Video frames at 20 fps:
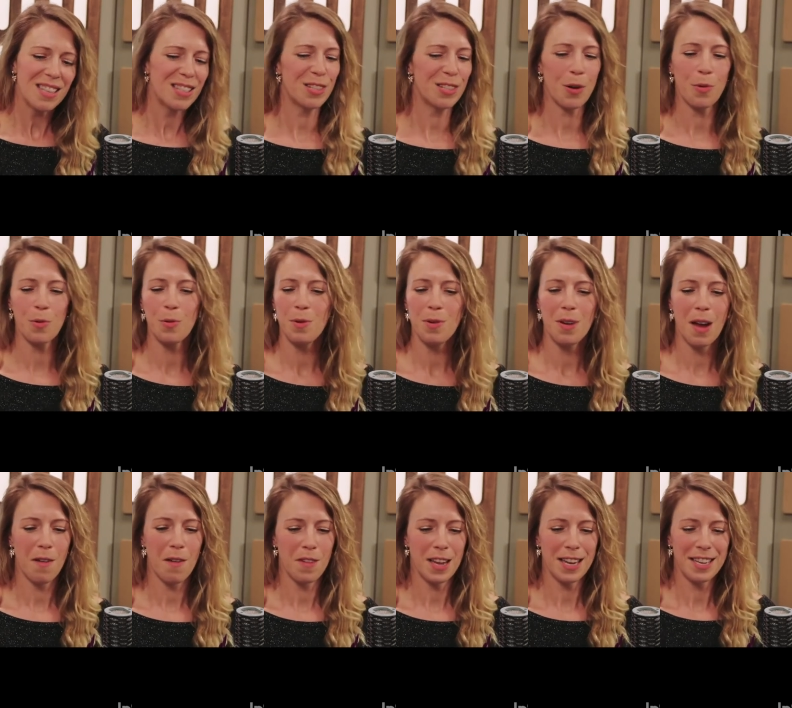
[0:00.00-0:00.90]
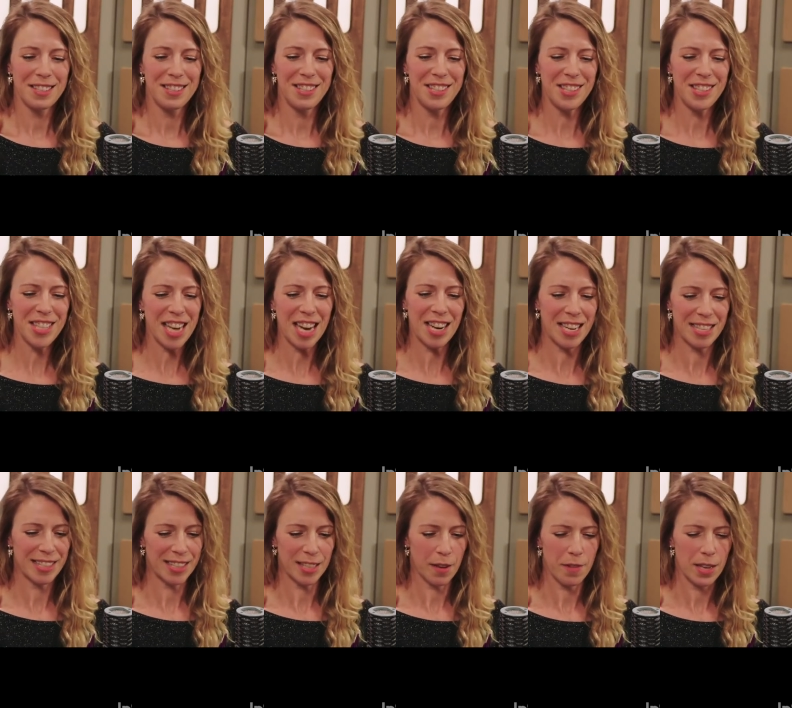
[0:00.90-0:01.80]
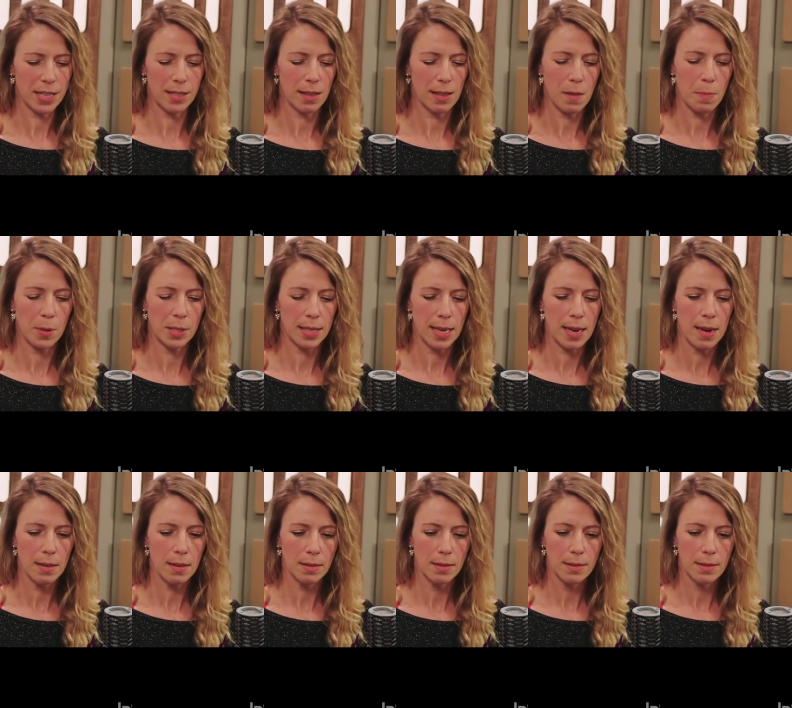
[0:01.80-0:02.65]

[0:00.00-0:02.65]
so loving, jealous of his liberty.